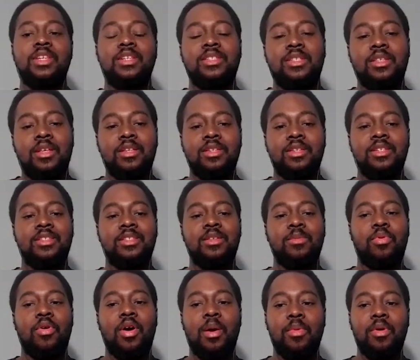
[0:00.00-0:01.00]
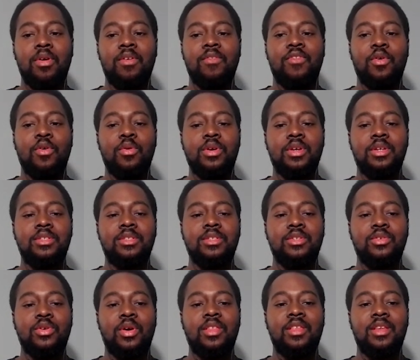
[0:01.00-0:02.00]
is is the primary focus.
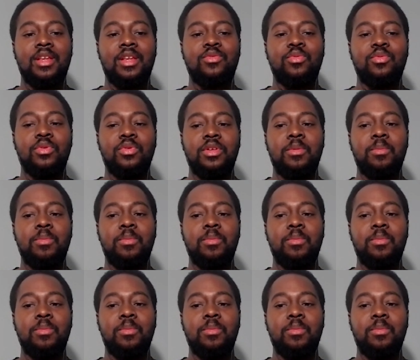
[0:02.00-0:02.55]
So I think that's really